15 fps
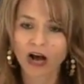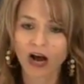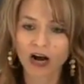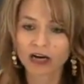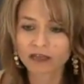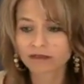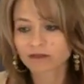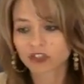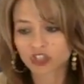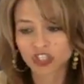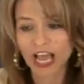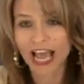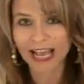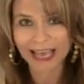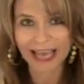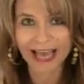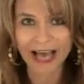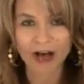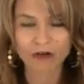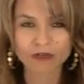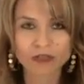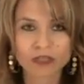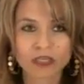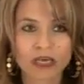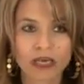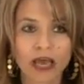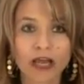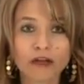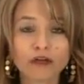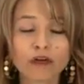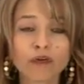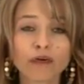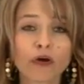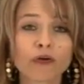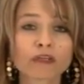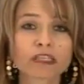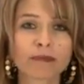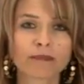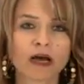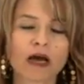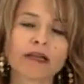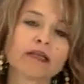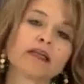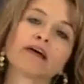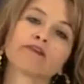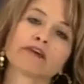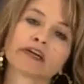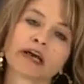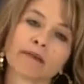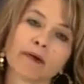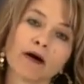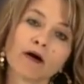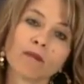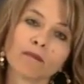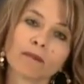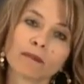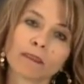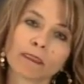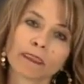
our shack house and you don't notice I'm gone? He never had come home.